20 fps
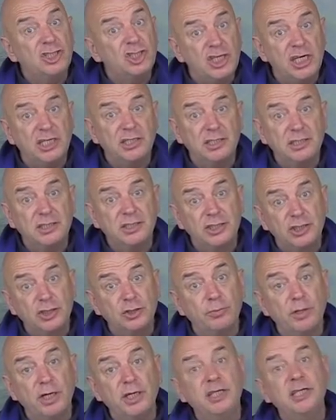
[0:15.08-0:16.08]
it's set,
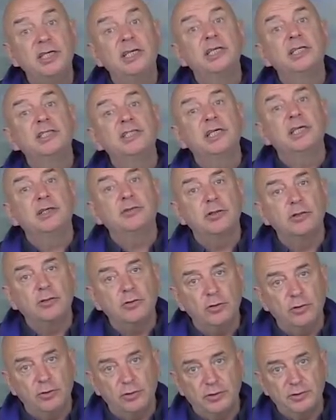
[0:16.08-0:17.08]
situated in the Central
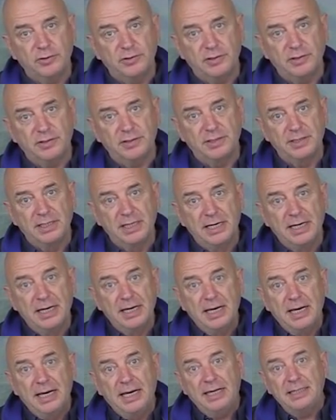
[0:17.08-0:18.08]
Caucasus.
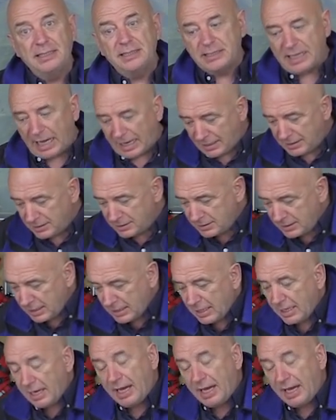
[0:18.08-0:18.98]
It stands